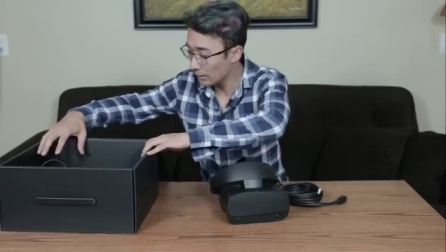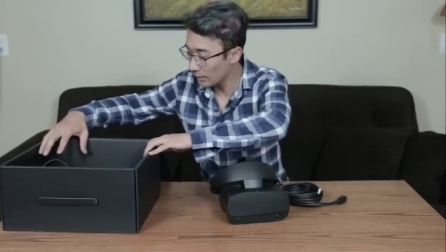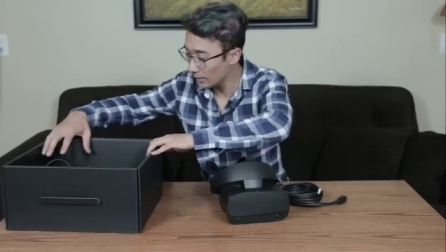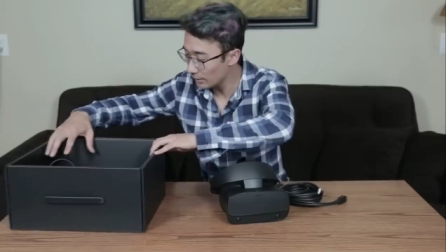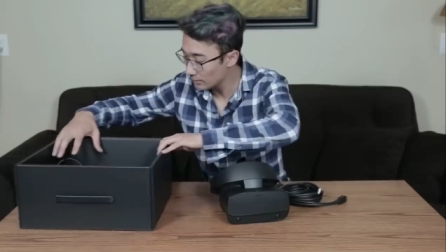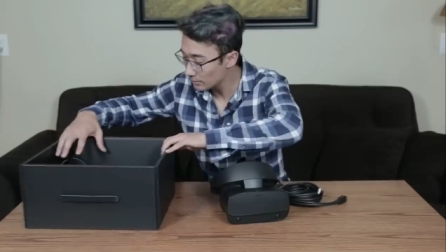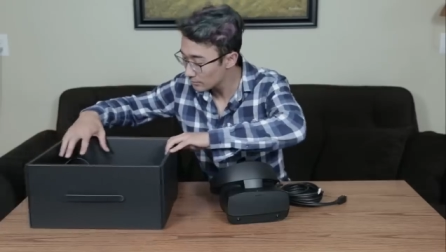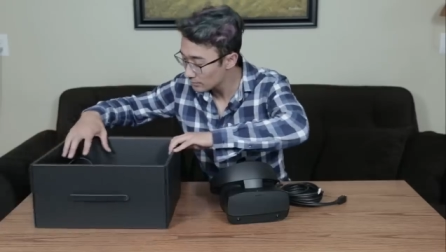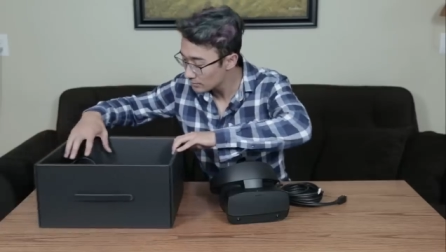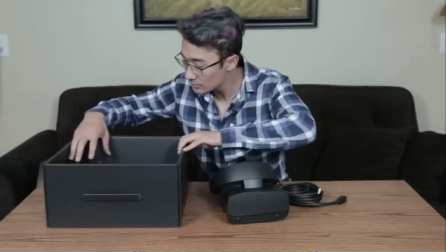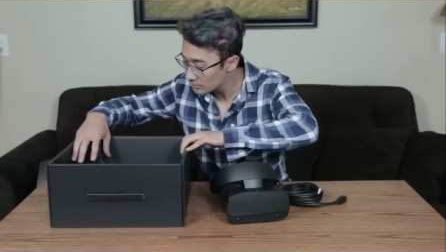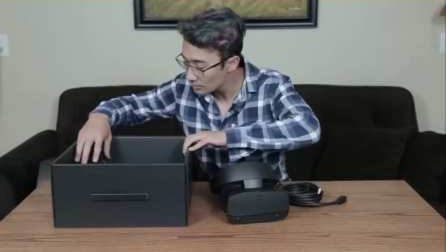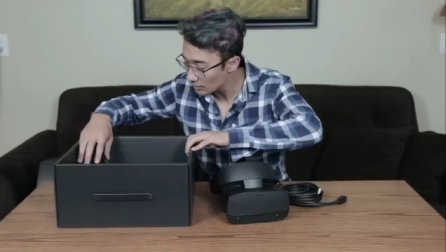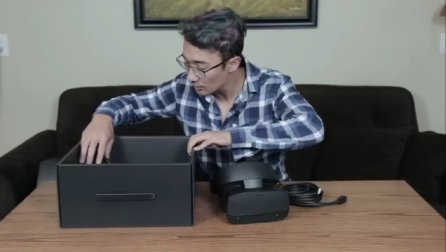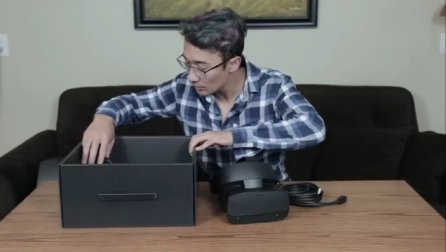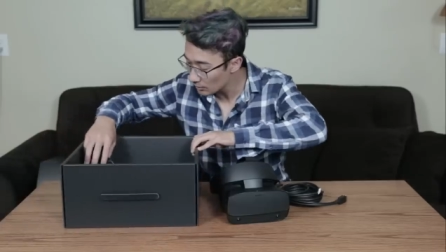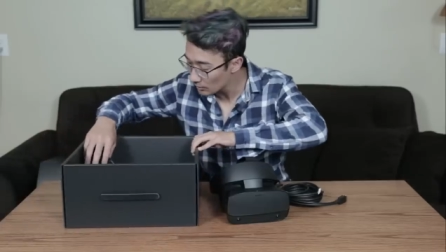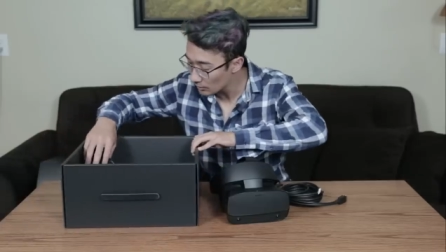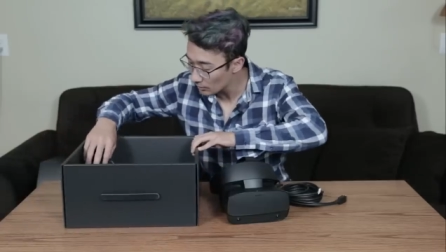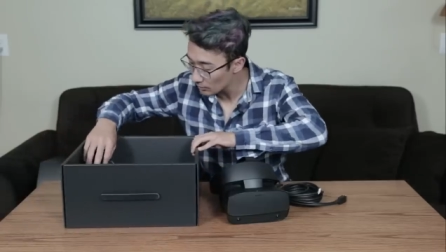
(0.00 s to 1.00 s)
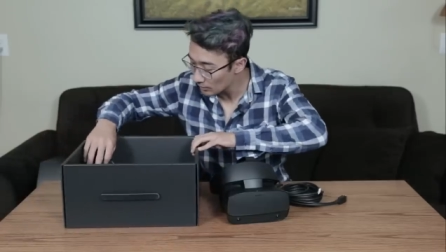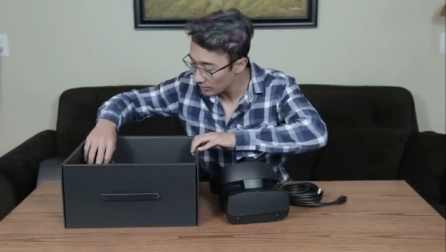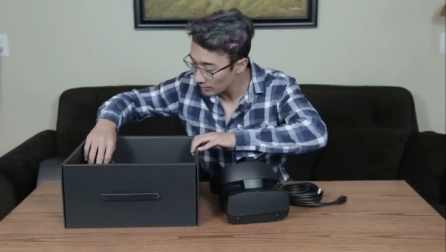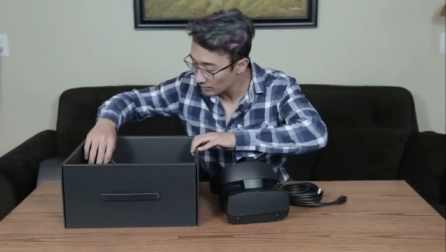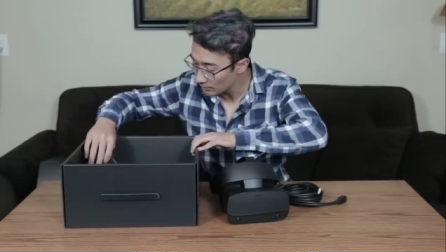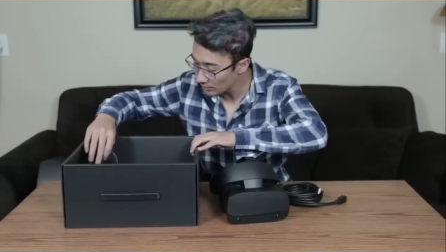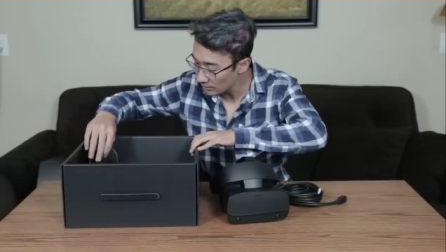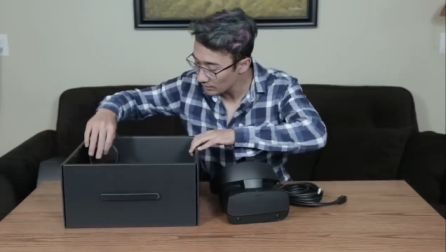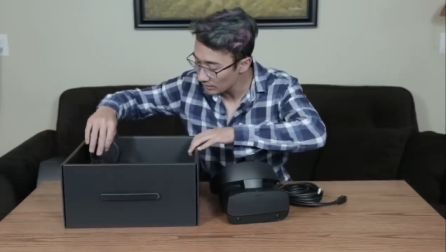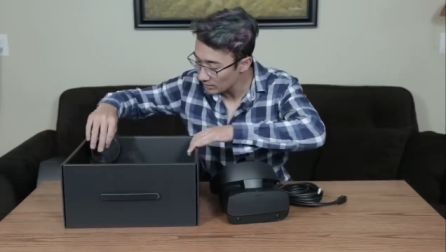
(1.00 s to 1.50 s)
Okay, so
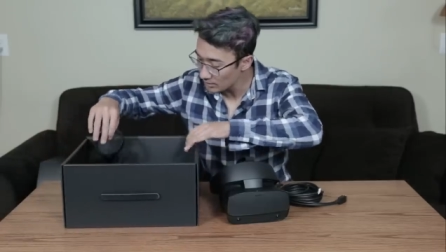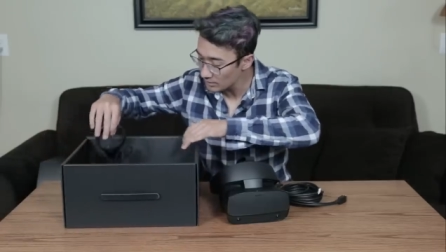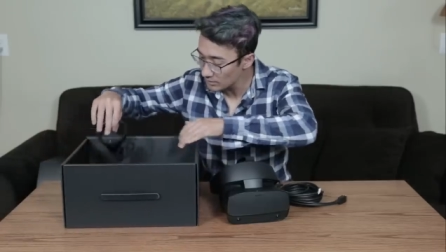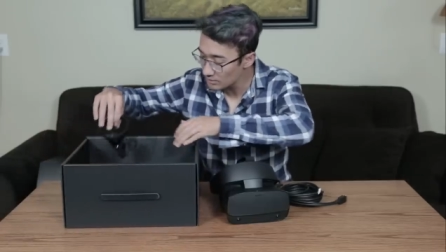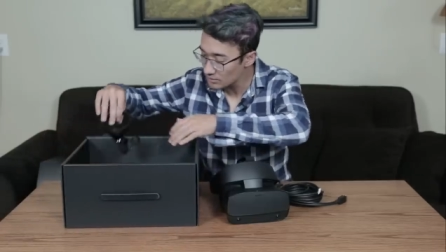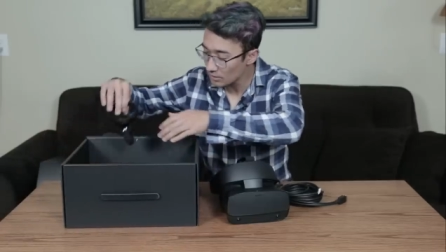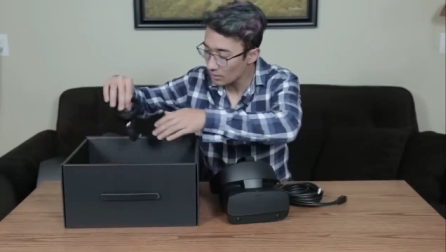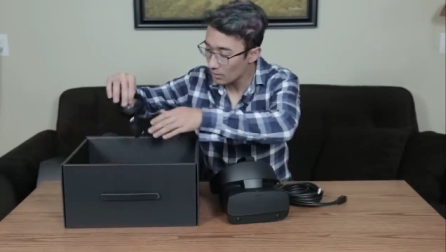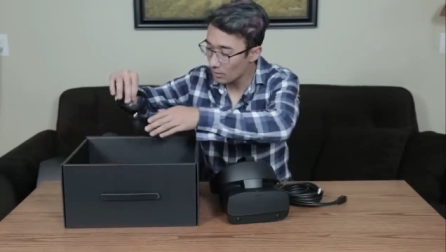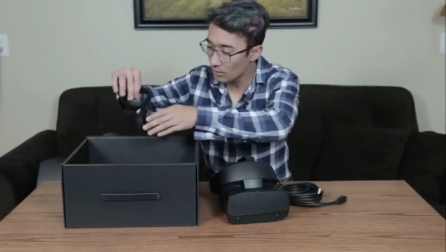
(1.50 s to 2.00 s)
these